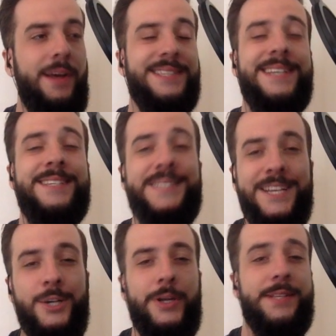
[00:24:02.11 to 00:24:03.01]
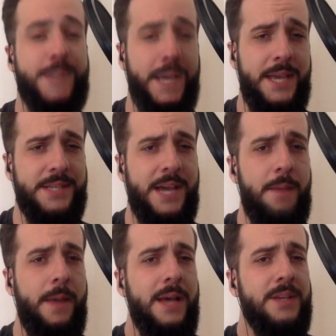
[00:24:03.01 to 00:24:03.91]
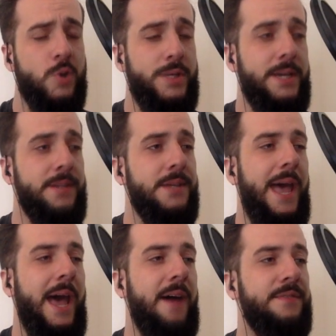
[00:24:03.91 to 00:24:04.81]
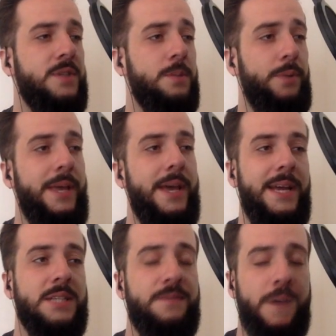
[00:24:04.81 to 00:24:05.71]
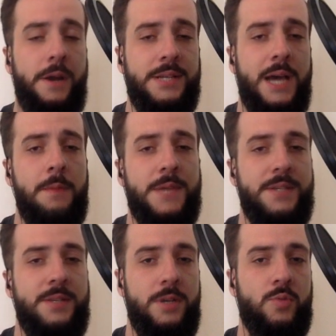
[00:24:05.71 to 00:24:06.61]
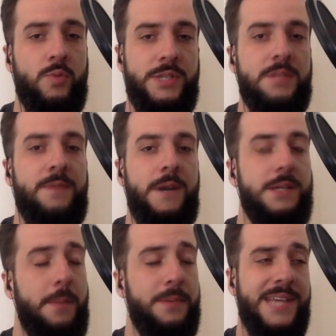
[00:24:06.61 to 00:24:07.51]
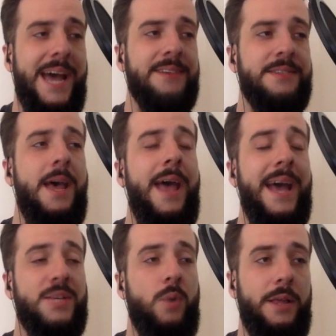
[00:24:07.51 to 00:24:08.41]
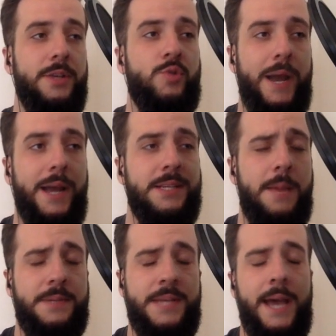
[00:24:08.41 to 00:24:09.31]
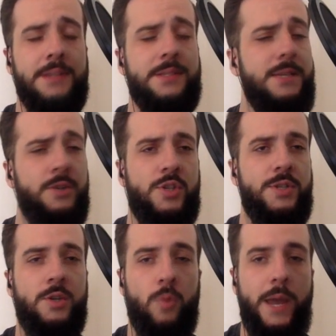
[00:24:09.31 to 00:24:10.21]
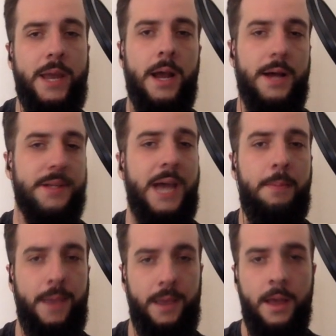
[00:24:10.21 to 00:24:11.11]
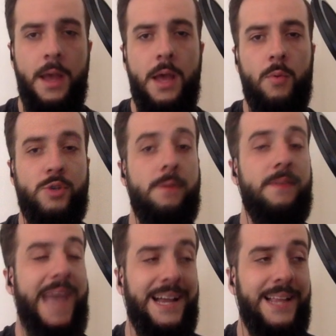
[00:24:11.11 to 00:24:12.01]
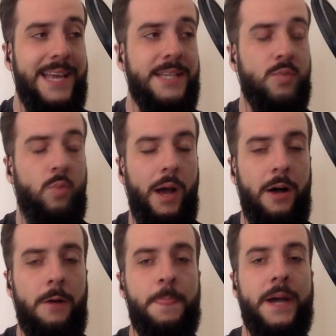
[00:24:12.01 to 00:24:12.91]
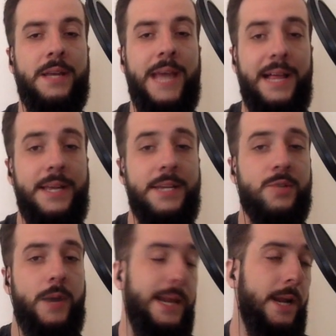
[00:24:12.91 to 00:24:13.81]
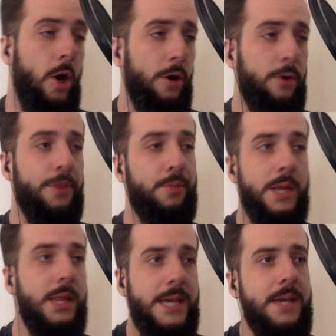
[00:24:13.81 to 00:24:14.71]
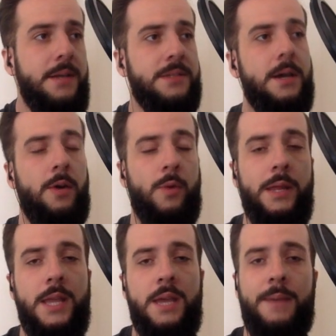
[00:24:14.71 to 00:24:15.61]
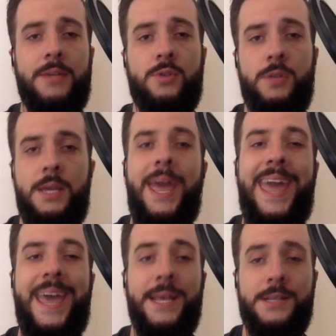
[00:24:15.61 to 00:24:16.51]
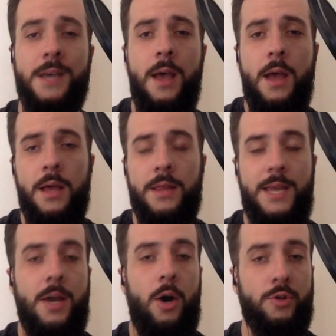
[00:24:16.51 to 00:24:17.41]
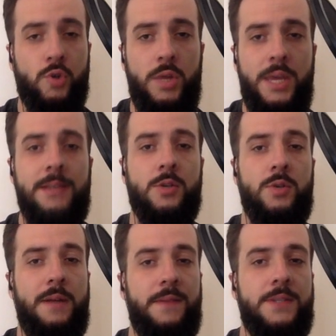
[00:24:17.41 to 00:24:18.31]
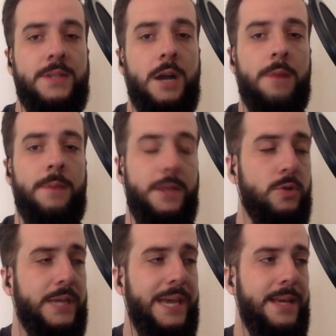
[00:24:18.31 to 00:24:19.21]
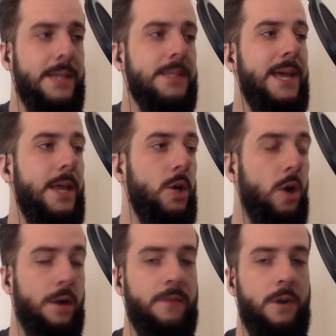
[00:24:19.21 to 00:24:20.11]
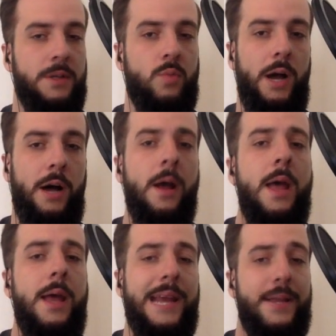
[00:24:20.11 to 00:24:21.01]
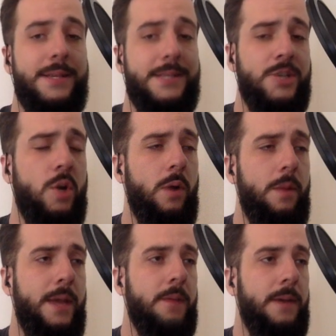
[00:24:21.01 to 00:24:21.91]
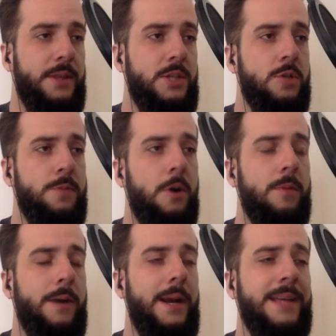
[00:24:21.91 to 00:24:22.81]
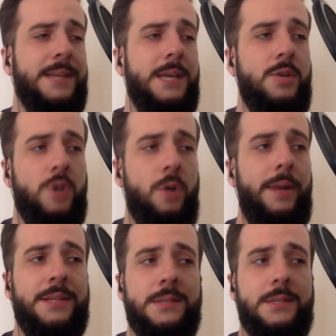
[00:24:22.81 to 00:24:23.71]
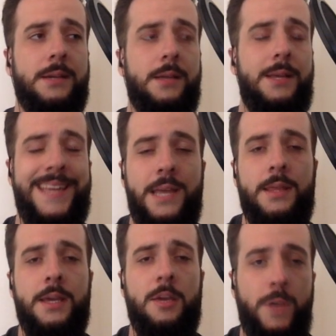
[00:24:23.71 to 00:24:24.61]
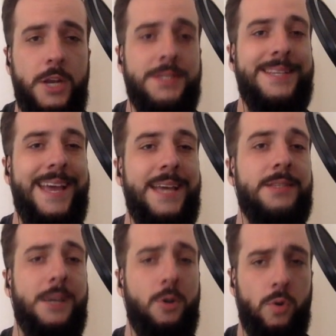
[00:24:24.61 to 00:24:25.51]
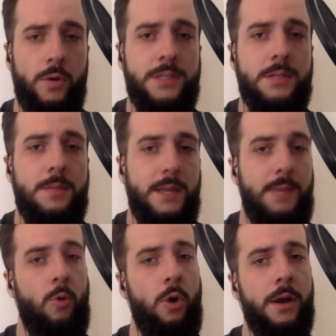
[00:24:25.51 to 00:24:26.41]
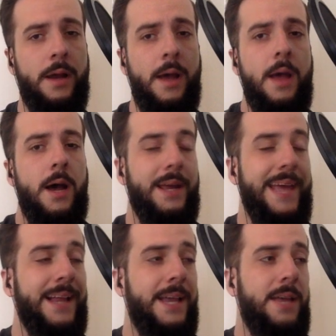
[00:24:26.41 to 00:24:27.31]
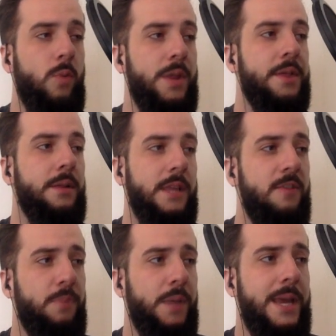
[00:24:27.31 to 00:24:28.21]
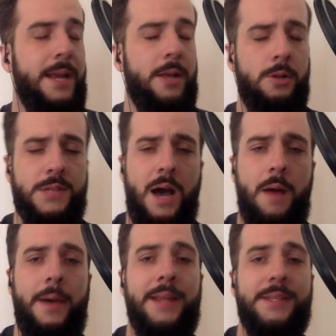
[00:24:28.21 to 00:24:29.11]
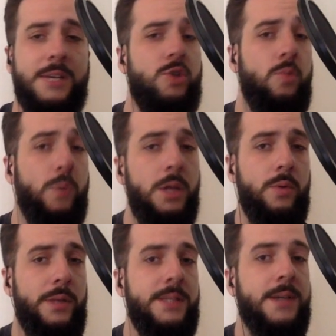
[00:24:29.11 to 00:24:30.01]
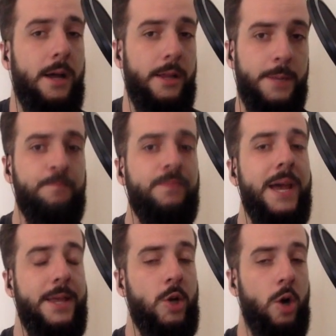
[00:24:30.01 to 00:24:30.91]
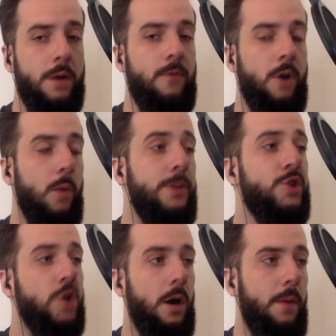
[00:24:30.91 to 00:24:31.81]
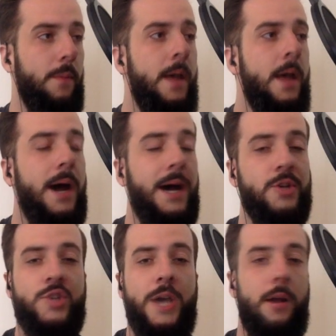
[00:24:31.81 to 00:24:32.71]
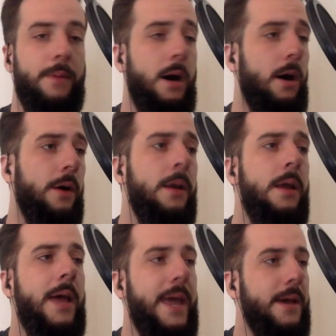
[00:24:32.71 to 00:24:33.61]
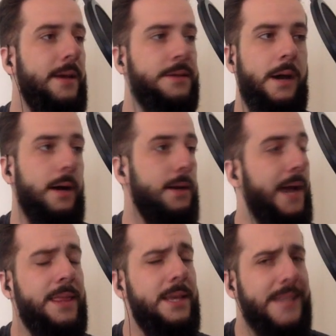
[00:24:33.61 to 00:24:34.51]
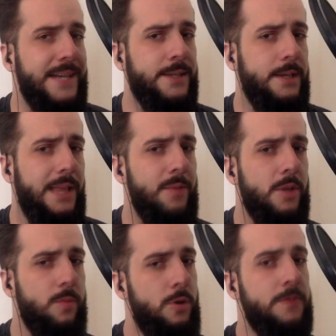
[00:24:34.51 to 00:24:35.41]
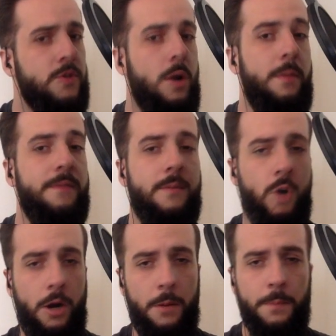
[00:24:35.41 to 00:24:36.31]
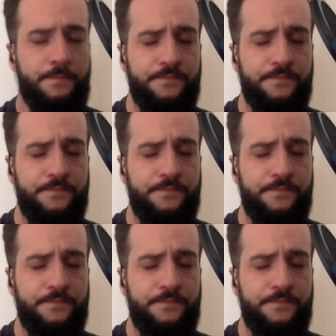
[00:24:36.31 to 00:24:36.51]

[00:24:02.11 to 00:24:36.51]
It's a Steel and Psychic type, so it does have some play against Fairy types, as it does resist Fairy type attacks as well as Dragon type attacks. Steel is just a great typing. We do have Gallade as well. Gallade is great in all 3 leagues, Great League, Master League, and the Ultra League, so definitely stock up on those candies, and then Gardevoir as well. Now, the distinction I want to make about these 2 Pokemon is that you don't necessarily need the Community Day Synchronoise to make them work. Gallade with Leaf Blade and Close Combat is actually really, really solid. And then Gardevoir with Charm, Shadow Ball, and I think Dazzling Gleam are the moves. Correct me if I'm wrong.